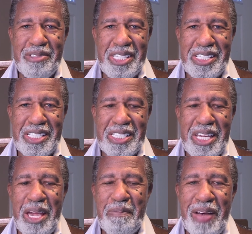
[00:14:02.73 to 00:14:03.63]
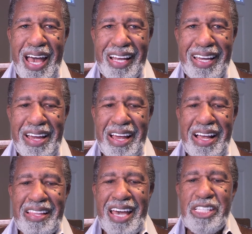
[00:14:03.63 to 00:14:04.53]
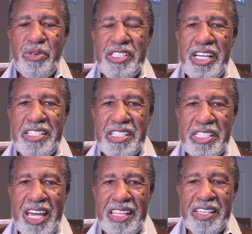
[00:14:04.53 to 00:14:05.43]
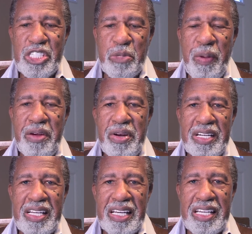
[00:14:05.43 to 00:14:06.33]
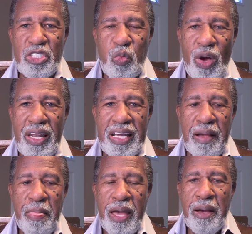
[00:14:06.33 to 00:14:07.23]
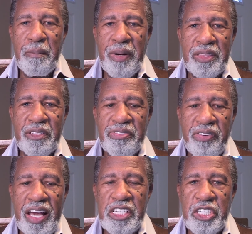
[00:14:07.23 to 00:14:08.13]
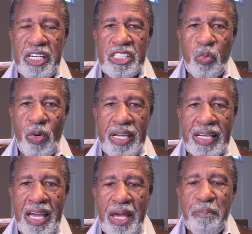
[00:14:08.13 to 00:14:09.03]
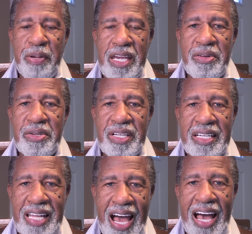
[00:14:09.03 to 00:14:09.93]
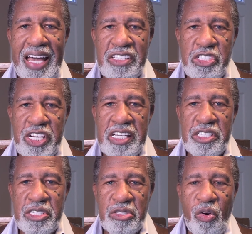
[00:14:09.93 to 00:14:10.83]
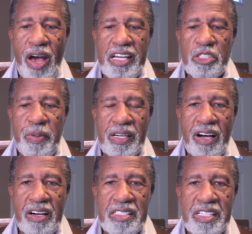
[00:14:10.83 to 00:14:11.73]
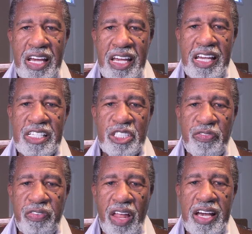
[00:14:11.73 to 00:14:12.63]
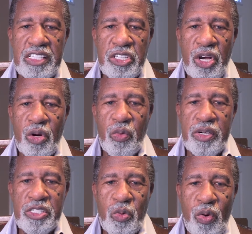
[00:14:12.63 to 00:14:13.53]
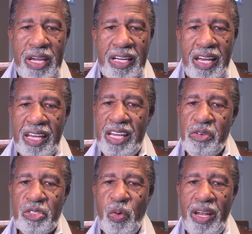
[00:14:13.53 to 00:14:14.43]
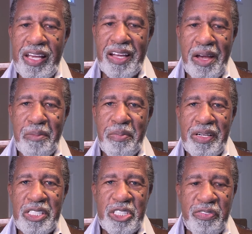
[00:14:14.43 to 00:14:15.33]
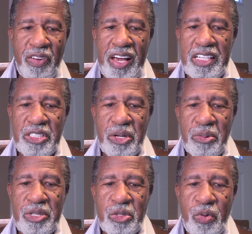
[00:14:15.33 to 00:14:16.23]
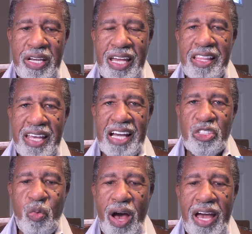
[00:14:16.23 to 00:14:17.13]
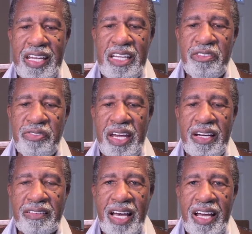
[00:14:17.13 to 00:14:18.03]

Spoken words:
Jesus came back. That's when Jesus said, "The spirit is willing, but the flesh is weak." Peter denied Jesus Christ because his flesh was weak. He was willing, but his flesh was weak, and that's why he failed.